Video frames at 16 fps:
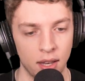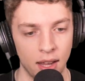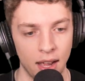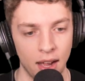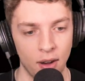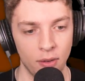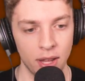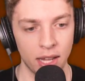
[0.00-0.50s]

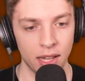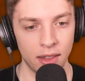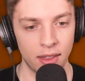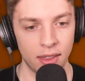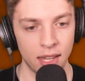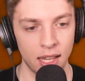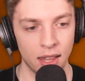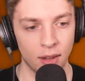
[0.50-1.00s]
Now we can
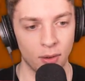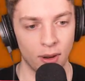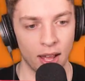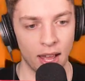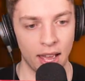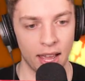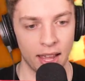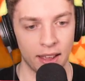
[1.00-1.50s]
see the
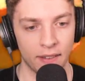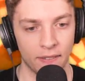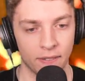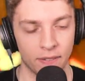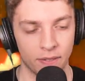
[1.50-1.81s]
way.